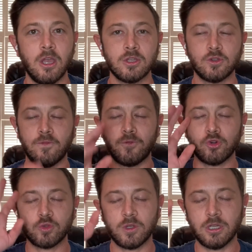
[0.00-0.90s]
So
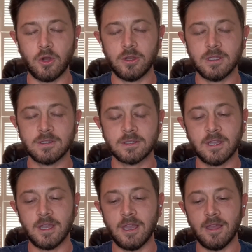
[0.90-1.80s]
first we notice,
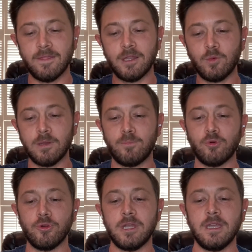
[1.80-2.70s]
then we
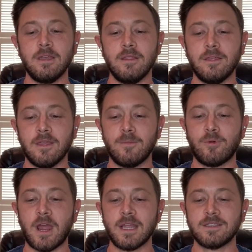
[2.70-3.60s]
breathe and
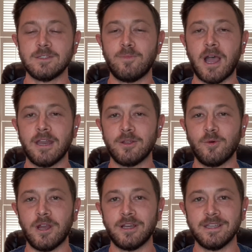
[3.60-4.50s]
practice body
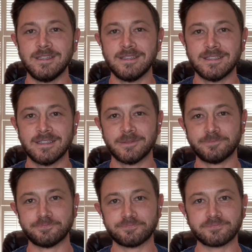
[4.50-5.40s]
awareness.
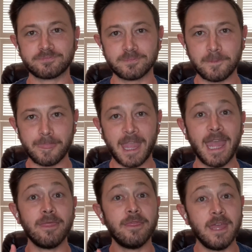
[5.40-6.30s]

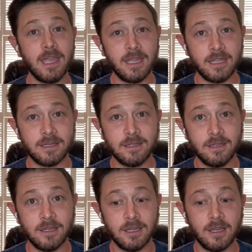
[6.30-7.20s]
And then
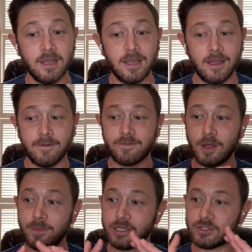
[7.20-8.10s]

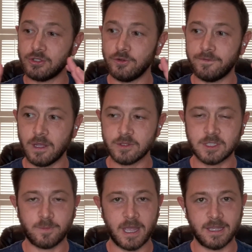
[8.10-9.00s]
from this newfound
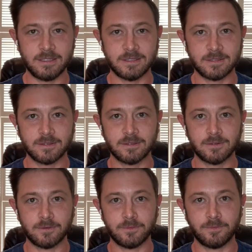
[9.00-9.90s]
space
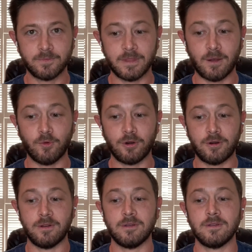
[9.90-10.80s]
that
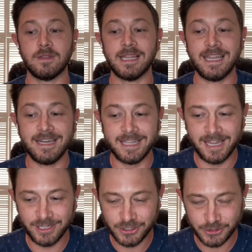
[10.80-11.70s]
we're leaning
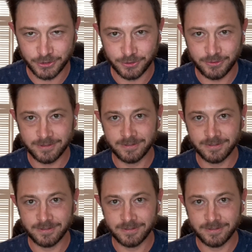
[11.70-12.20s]
into